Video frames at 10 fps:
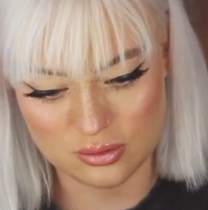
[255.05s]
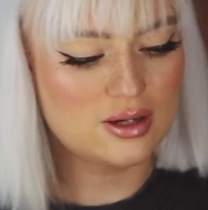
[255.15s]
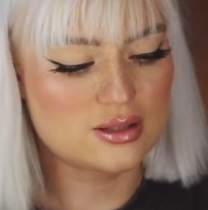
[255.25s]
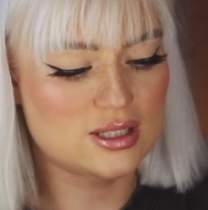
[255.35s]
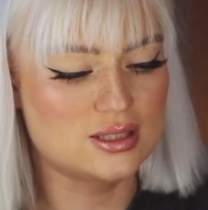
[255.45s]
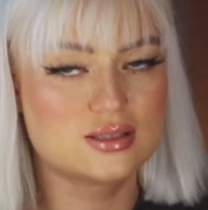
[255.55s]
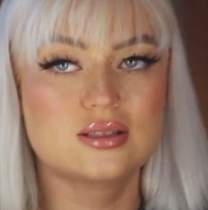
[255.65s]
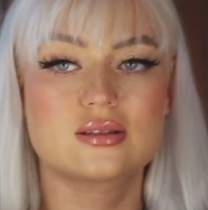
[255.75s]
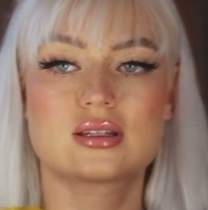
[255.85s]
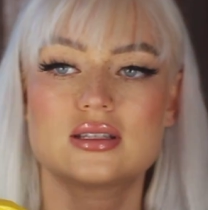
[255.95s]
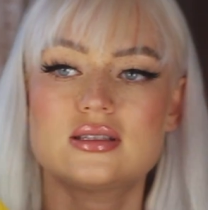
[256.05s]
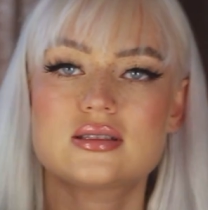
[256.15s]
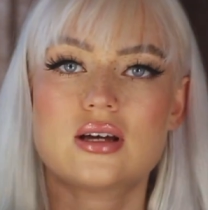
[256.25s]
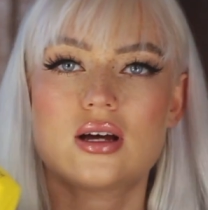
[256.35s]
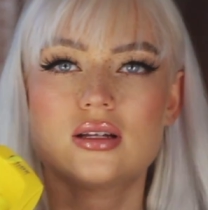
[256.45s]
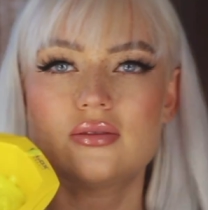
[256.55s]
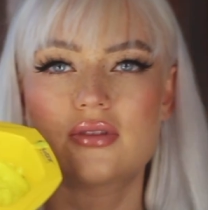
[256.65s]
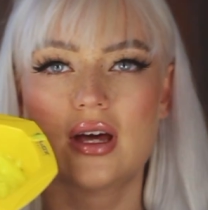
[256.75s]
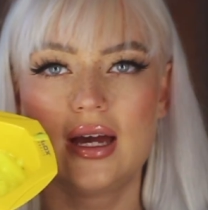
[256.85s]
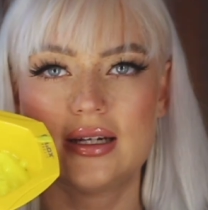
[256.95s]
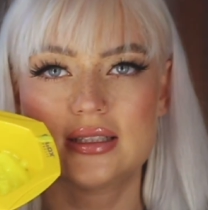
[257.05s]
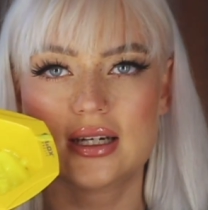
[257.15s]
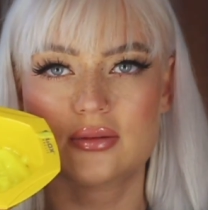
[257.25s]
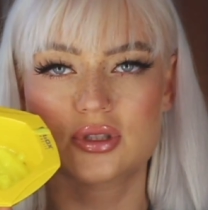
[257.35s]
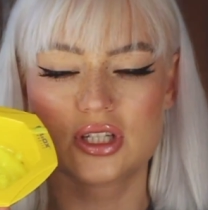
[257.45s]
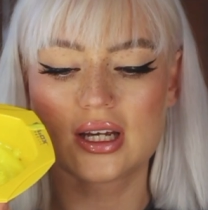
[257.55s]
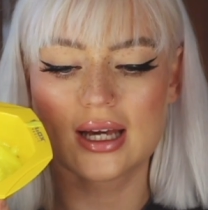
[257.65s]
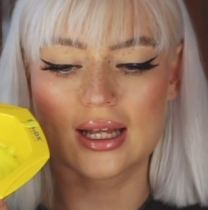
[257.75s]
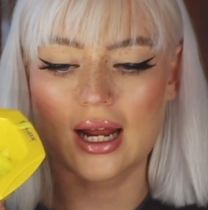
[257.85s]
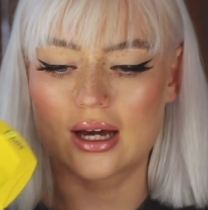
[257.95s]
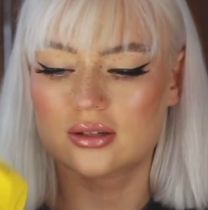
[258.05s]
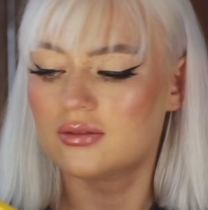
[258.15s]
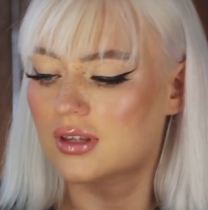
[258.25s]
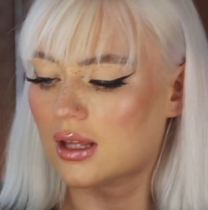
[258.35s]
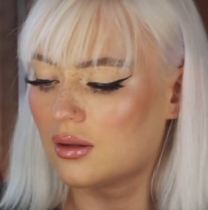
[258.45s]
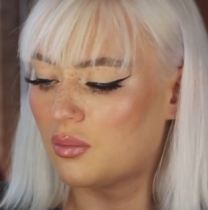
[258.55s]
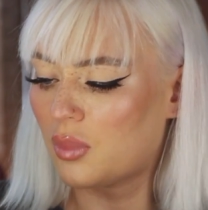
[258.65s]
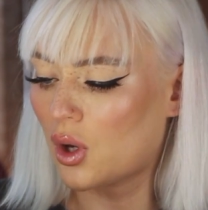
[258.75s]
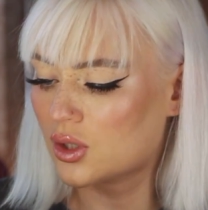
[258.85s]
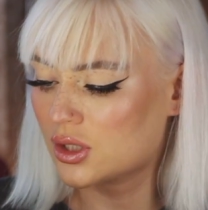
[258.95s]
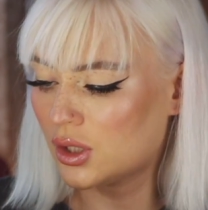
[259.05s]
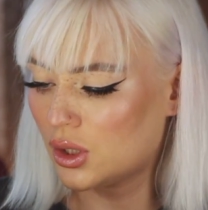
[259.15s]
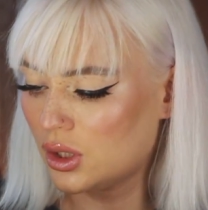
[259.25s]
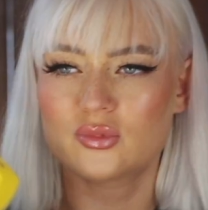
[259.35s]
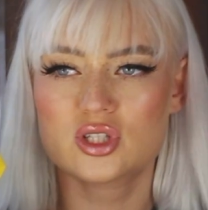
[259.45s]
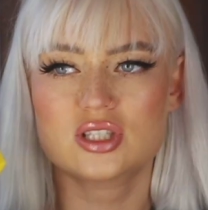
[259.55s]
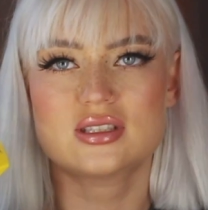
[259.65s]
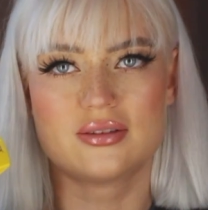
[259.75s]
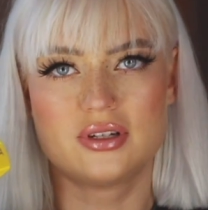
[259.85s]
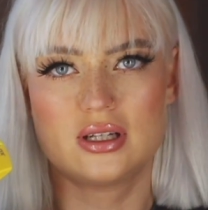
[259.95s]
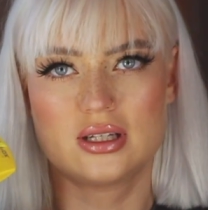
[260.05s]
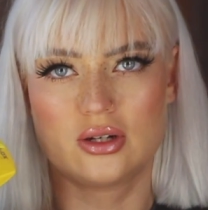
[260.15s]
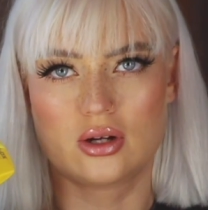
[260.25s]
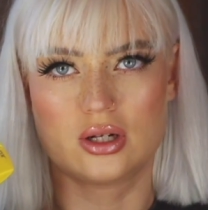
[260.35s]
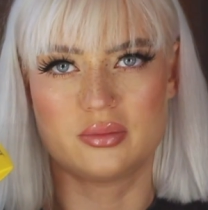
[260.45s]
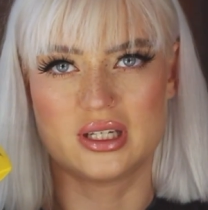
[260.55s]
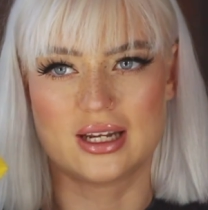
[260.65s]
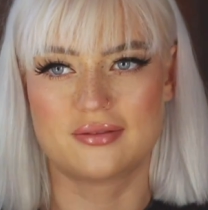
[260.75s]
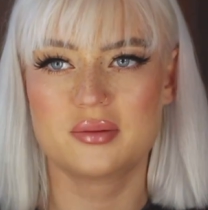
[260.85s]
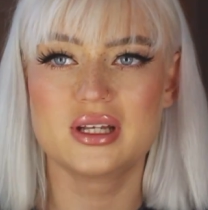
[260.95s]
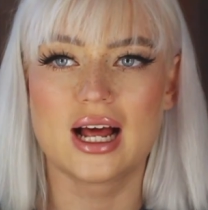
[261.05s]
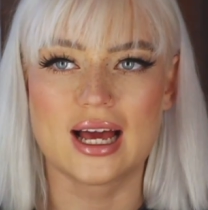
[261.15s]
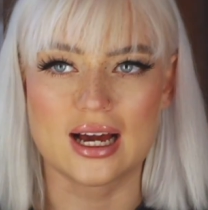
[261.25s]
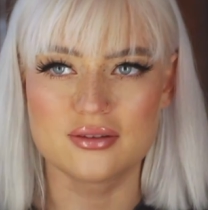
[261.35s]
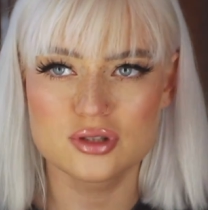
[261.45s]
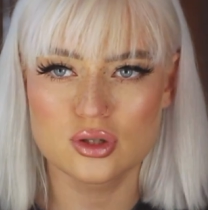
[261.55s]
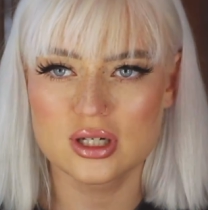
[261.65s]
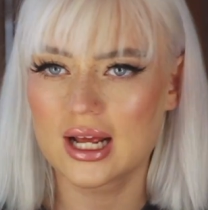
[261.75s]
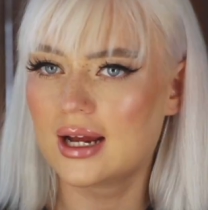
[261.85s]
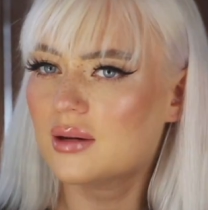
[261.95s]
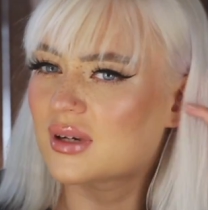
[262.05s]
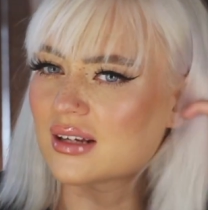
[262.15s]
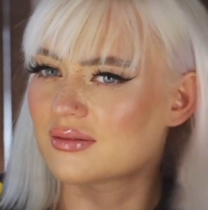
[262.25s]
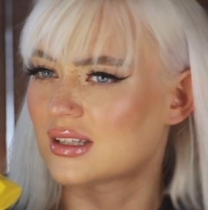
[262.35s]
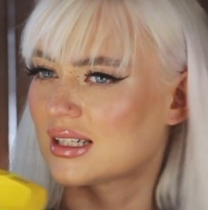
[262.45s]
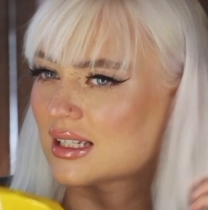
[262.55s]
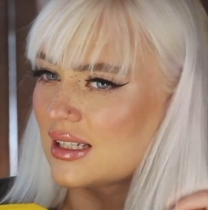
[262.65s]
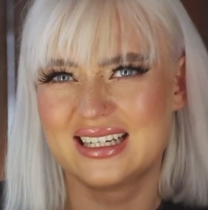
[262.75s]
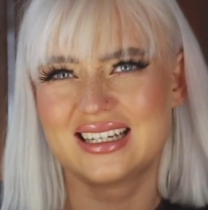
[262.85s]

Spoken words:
Okay, so this is all of the hair dye which I got out of the other bottle, which is definitely not going to be enough. I mean, I have short hair, but I feel like